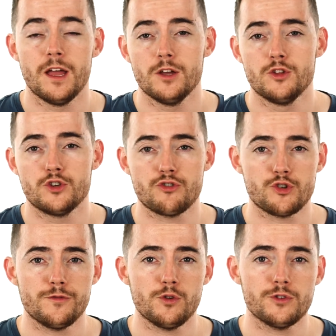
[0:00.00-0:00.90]
The
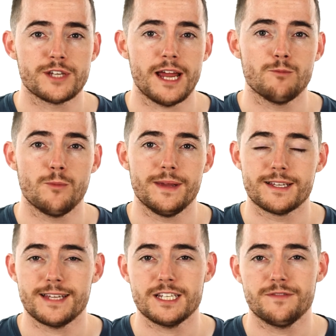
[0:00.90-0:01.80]
structure of your site will be
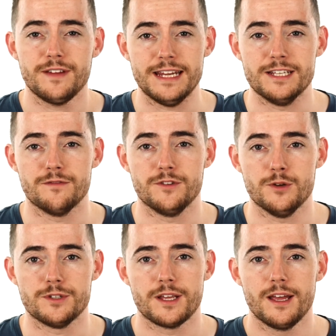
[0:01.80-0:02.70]
assessed for ease of
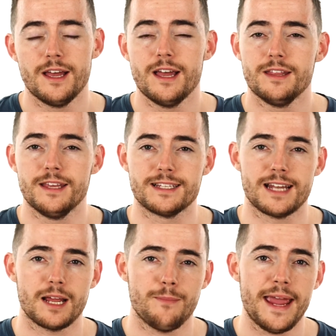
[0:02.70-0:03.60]
use. Things
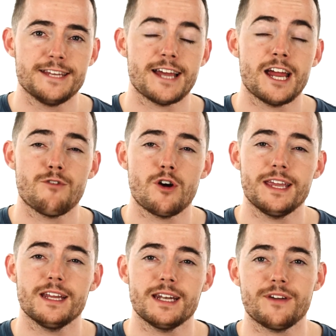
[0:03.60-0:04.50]
like page
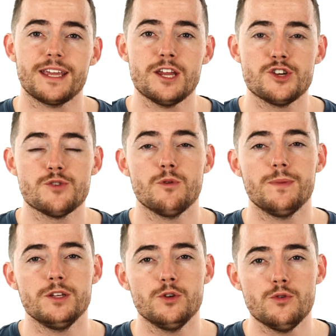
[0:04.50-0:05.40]
hierarchy and navigation will
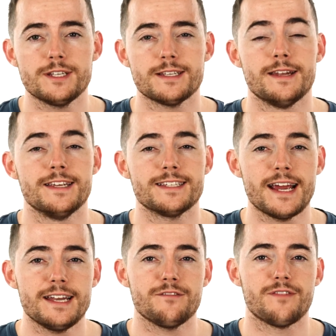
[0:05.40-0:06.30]
be used as a
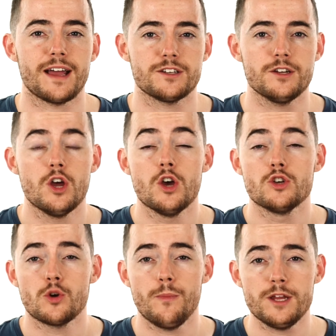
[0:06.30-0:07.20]
deciding factor,
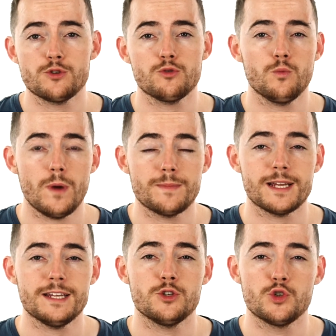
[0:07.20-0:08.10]
so make sure your
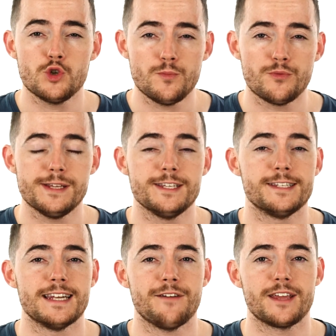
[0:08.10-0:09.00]
website is super easy
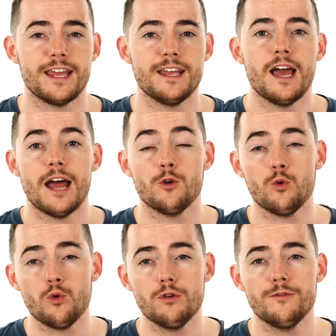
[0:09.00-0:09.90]
to navigate and
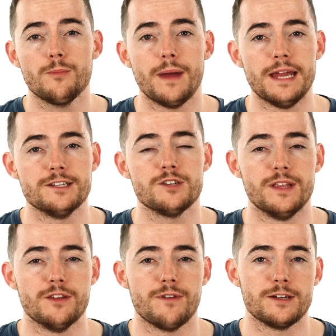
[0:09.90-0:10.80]
all of your pages are
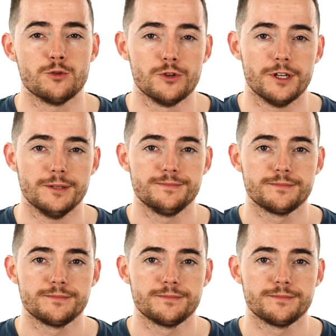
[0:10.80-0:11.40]
in the right order.